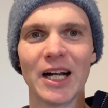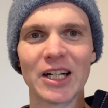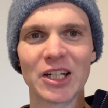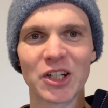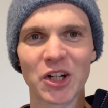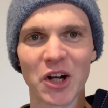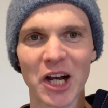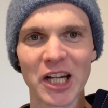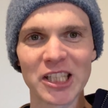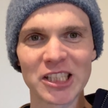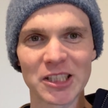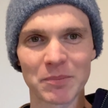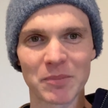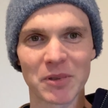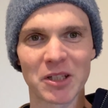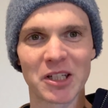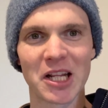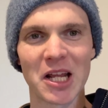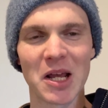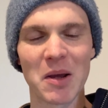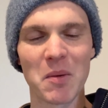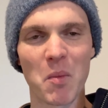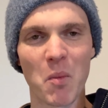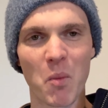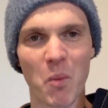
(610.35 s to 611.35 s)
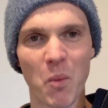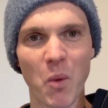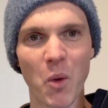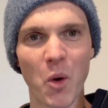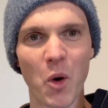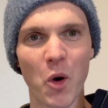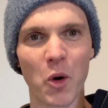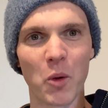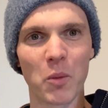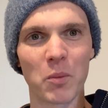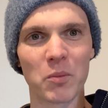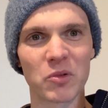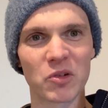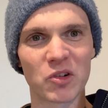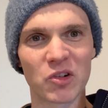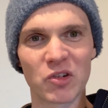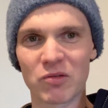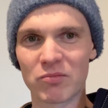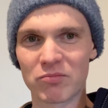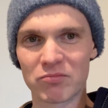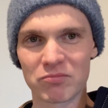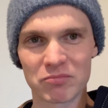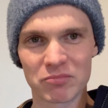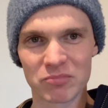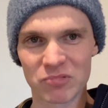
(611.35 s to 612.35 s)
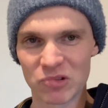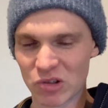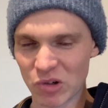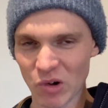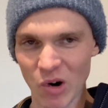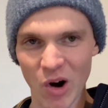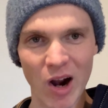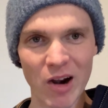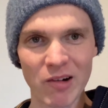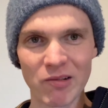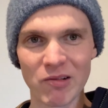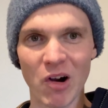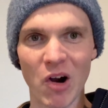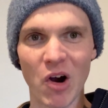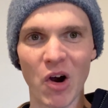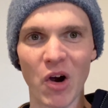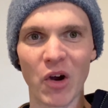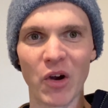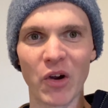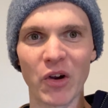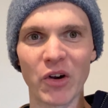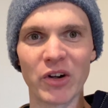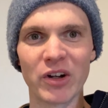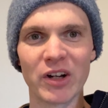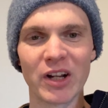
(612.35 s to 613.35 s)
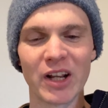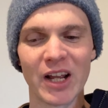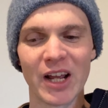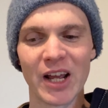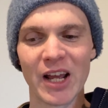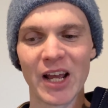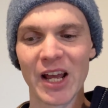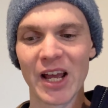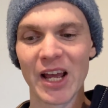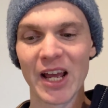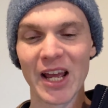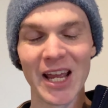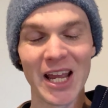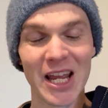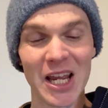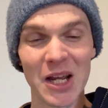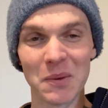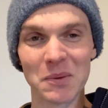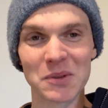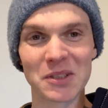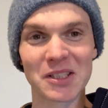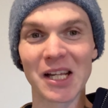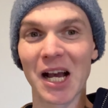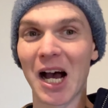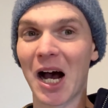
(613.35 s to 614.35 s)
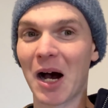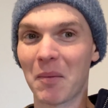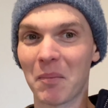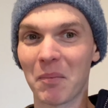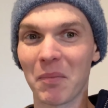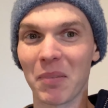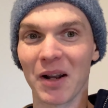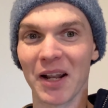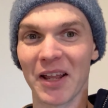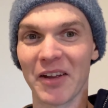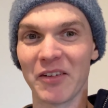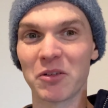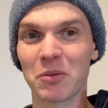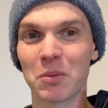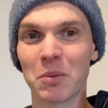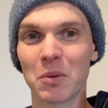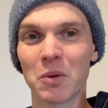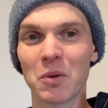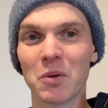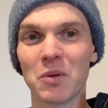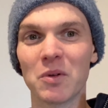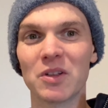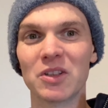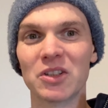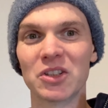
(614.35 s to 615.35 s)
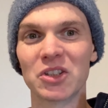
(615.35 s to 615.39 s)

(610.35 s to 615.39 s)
tyres up to temp, warm, dry road, it was unbelievable.